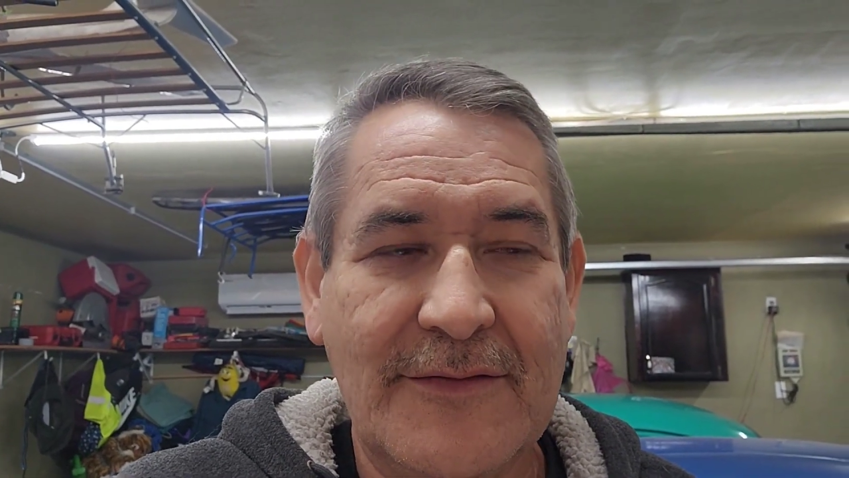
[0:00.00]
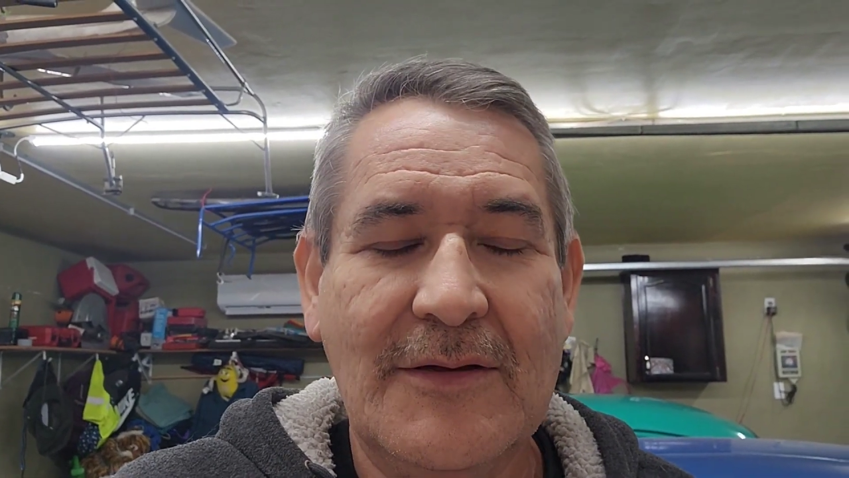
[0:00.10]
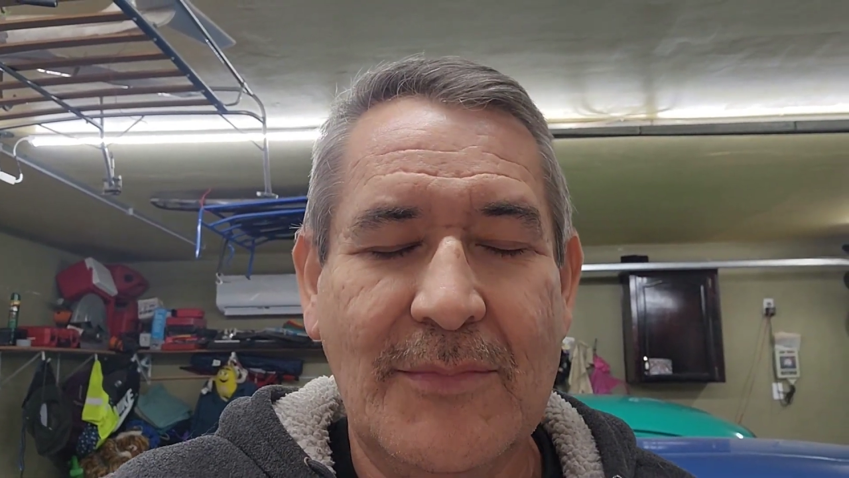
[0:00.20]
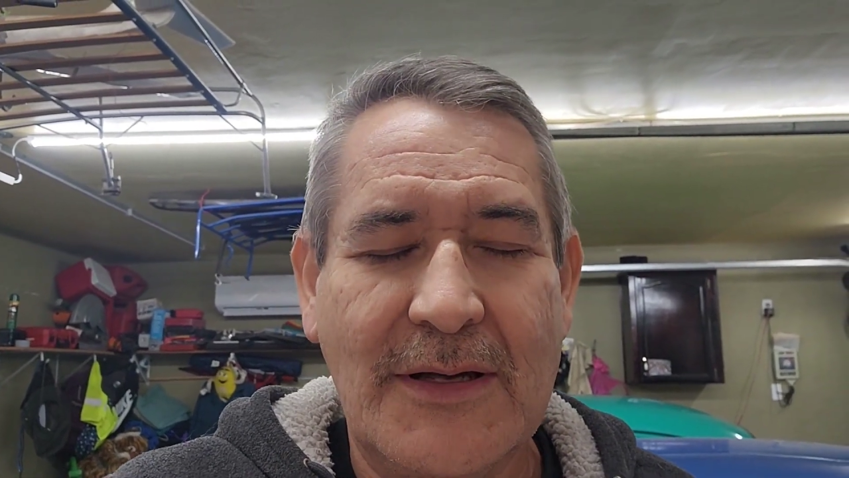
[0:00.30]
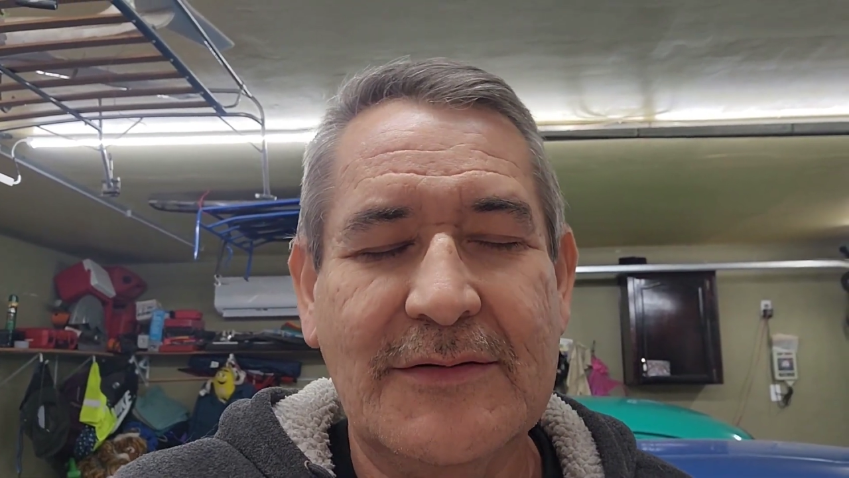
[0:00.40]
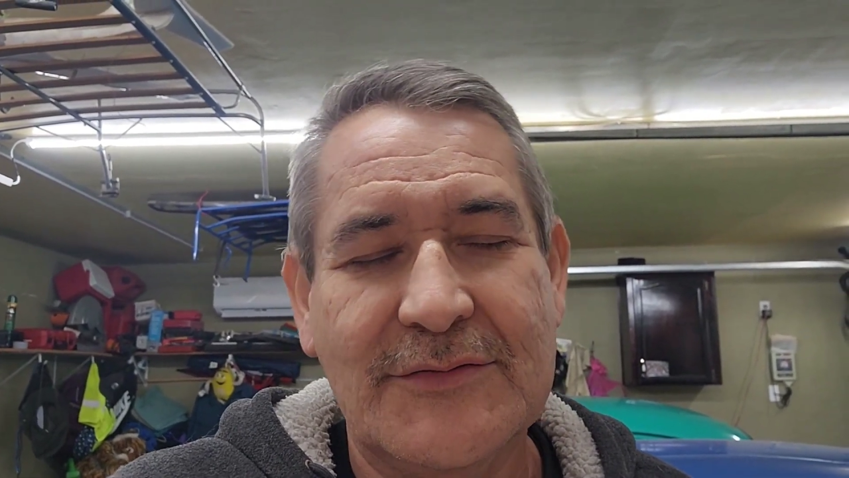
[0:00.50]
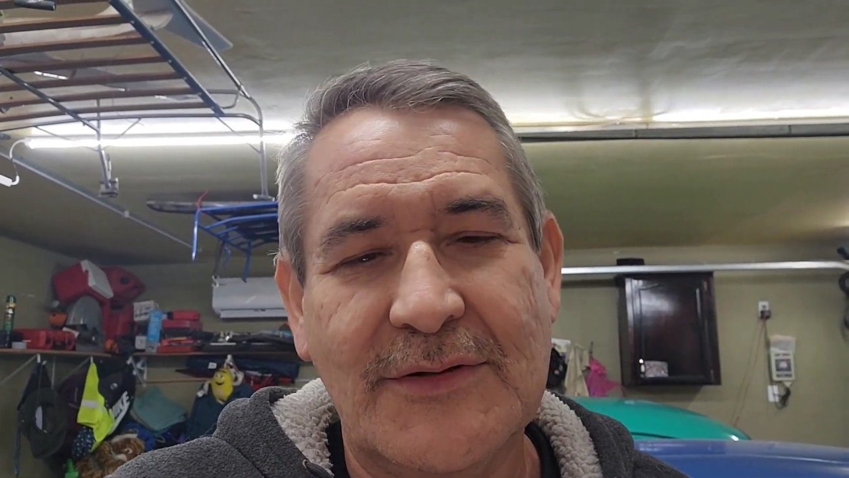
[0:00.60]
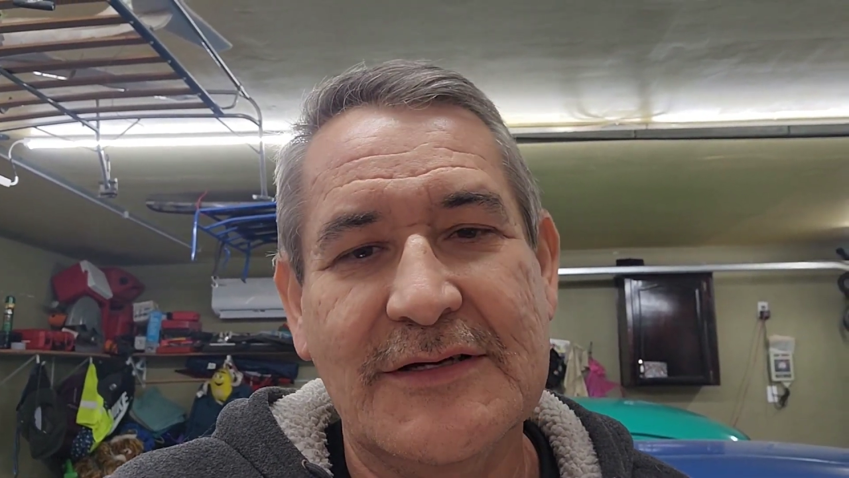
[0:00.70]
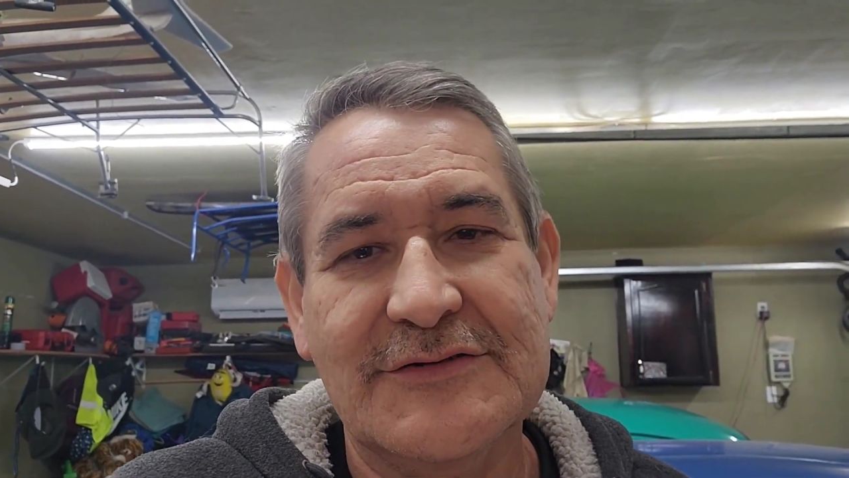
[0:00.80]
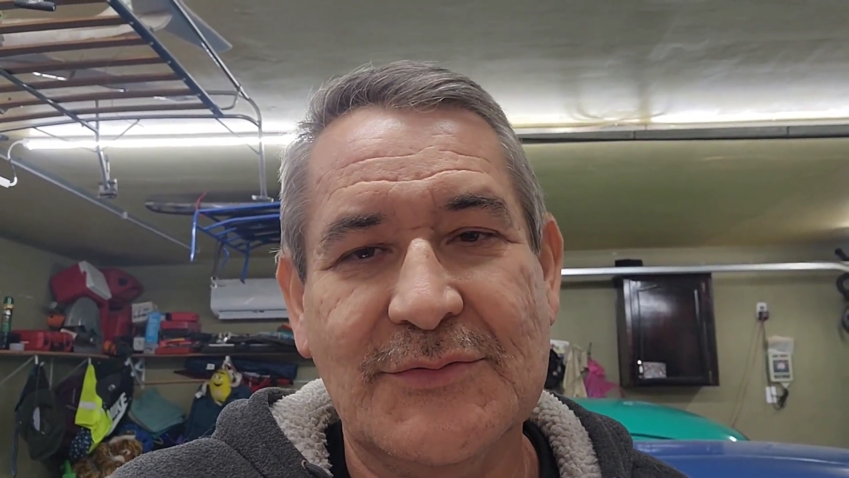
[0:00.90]
think about it
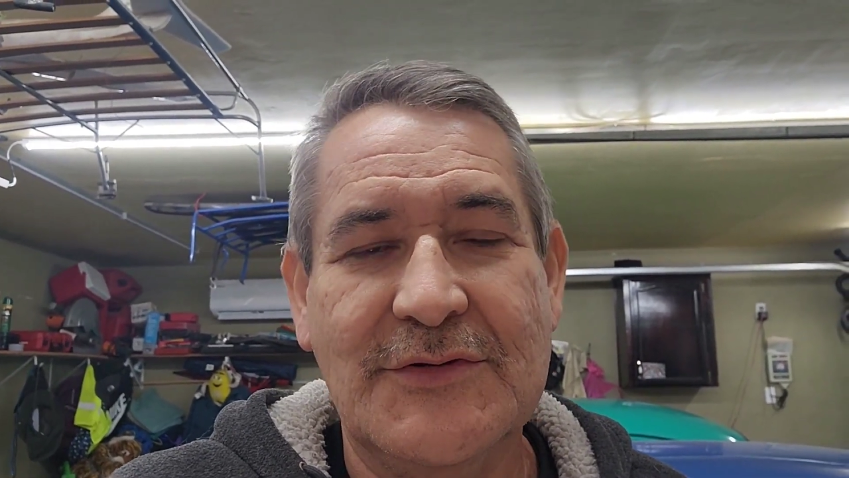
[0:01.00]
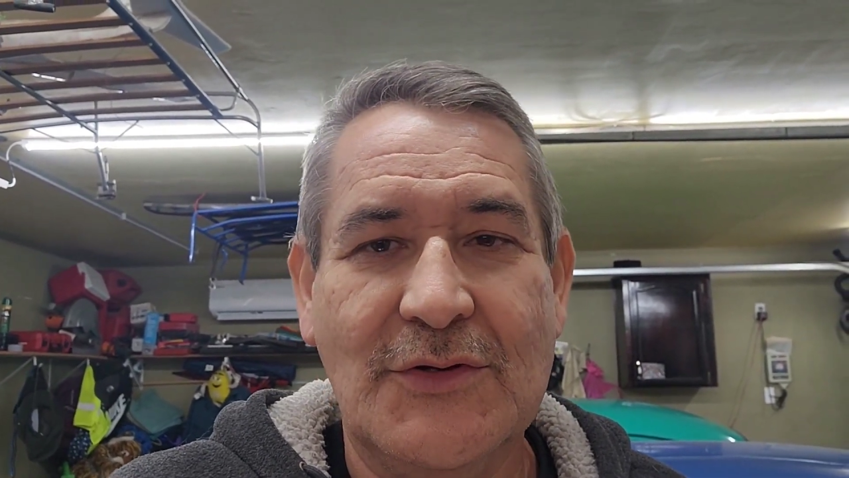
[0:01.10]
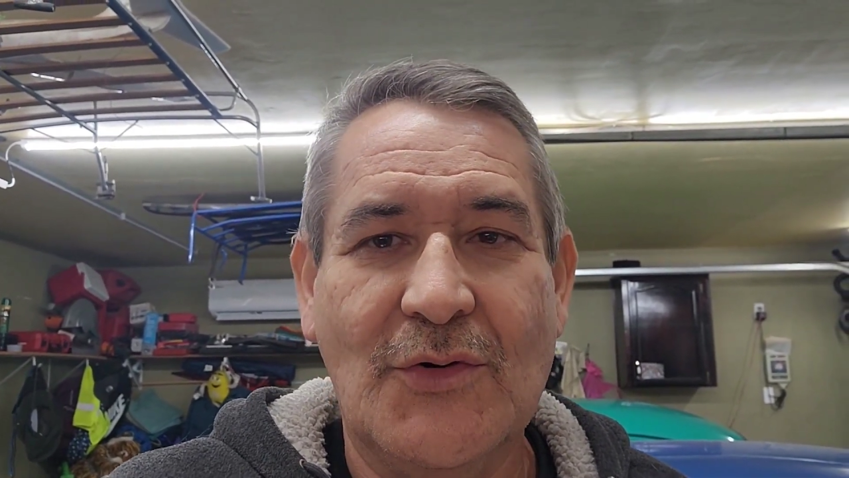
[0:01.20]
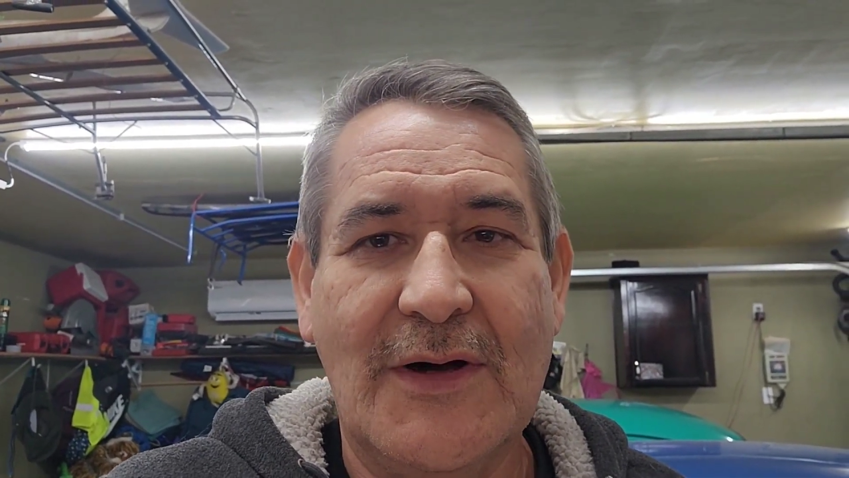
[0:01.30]
twice when you go